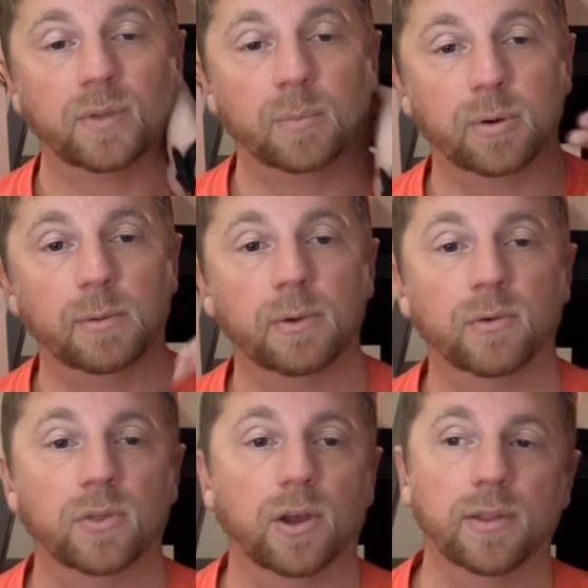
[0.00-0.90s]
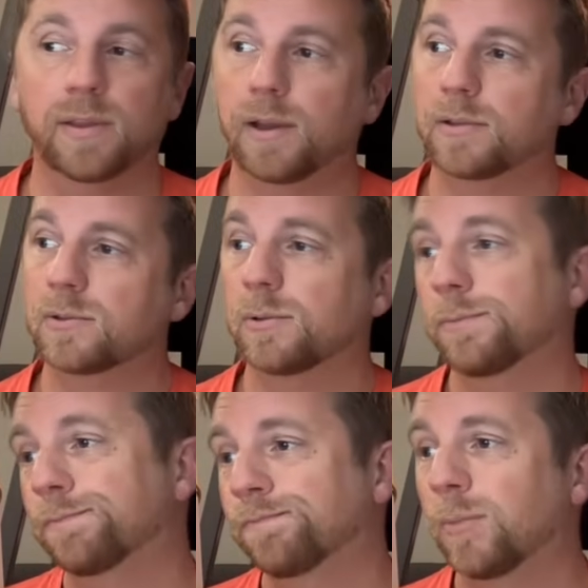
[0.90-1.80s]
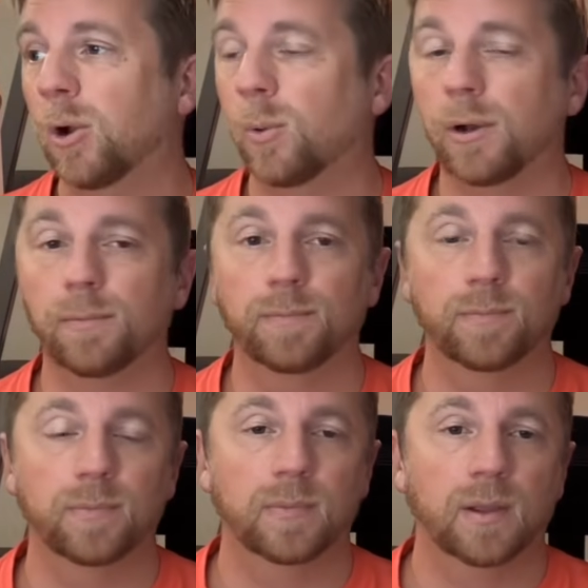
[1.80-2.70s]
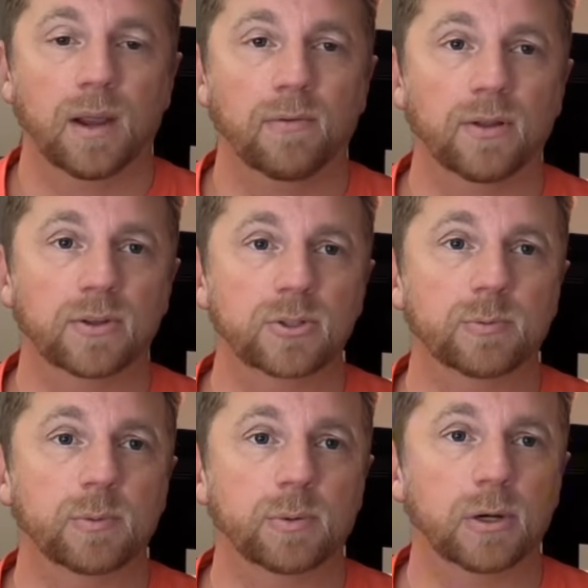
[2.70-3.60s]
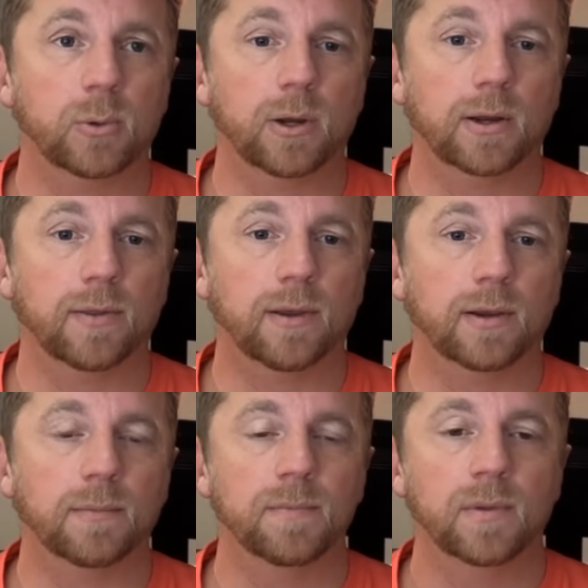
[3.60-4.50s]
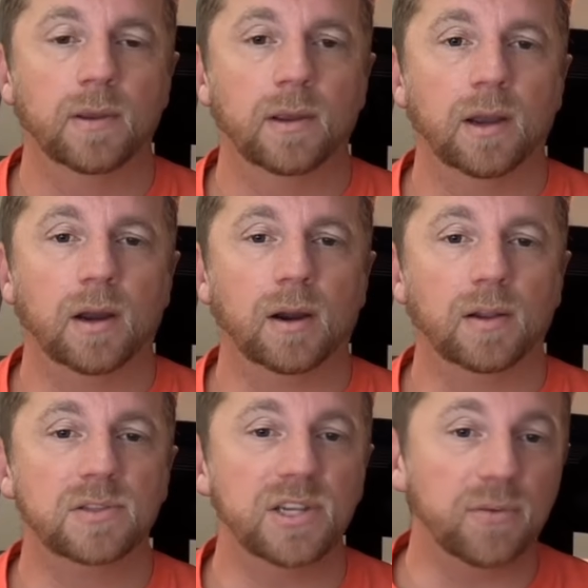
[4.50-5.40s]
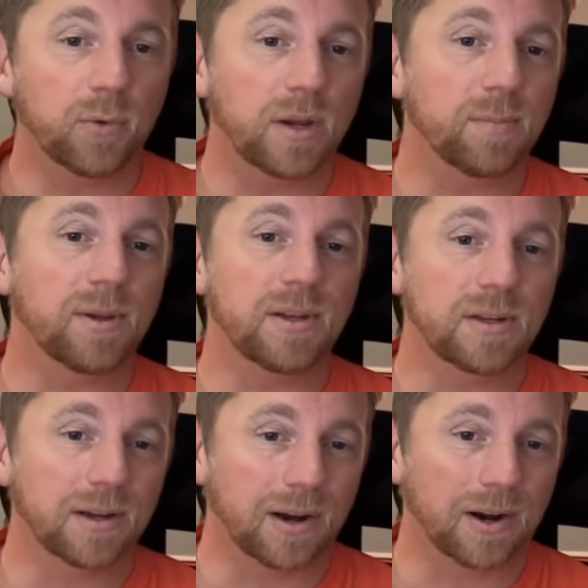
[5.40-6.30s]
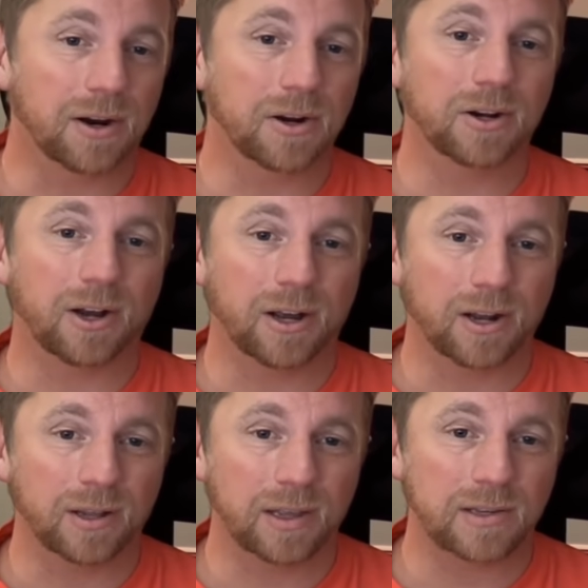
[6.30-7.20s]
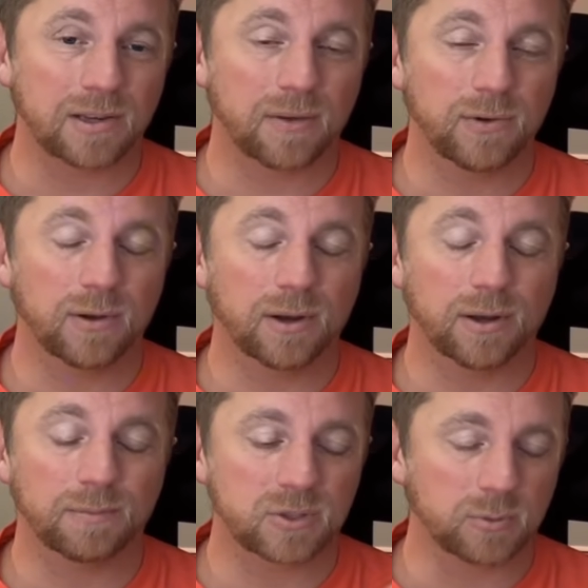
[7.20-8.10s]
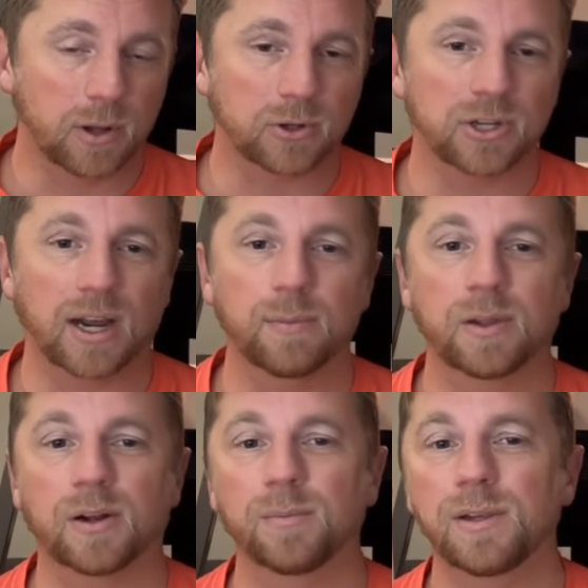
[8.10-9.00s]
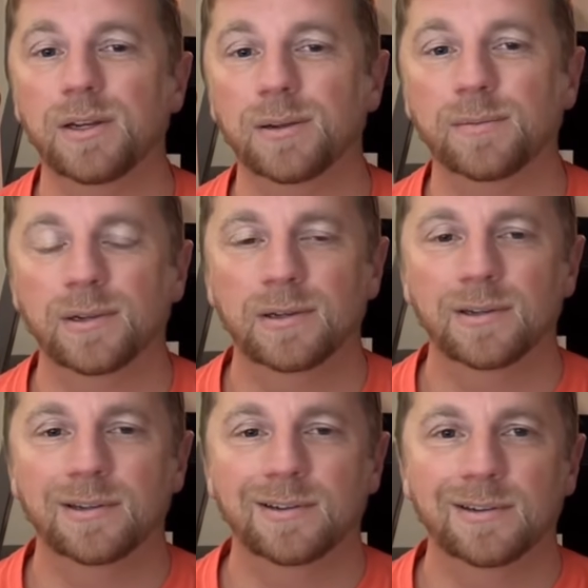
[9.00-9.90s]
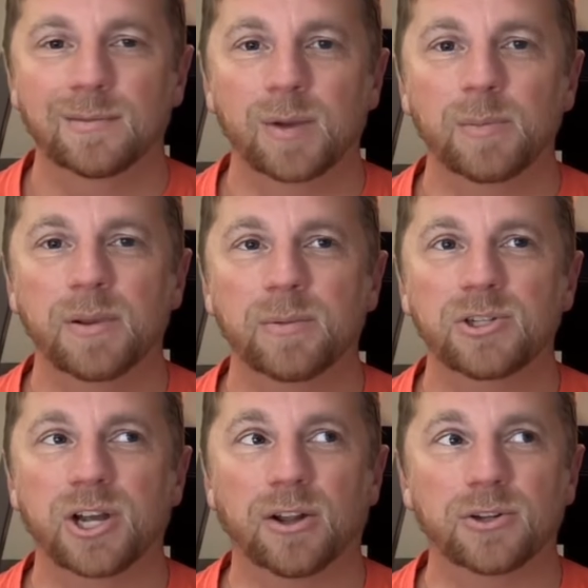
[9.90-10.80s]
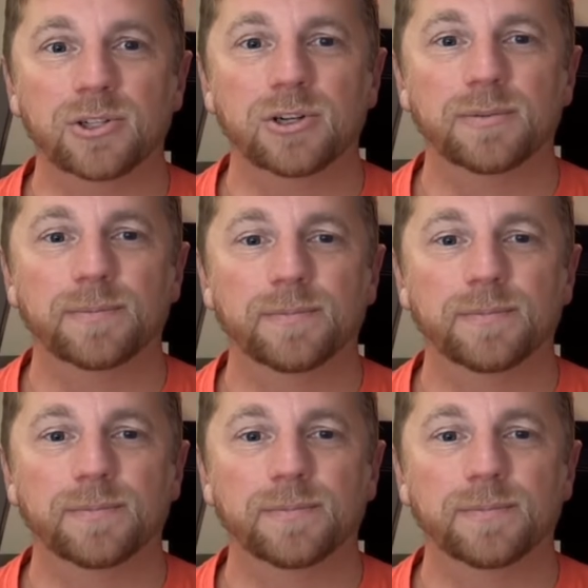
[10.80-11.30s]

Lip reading: probably overthought that. So, oh well. Everything else has been pretty quick, I think. All right, let's see if we can be hard on a smaller time than on medium. Might be a challenge here.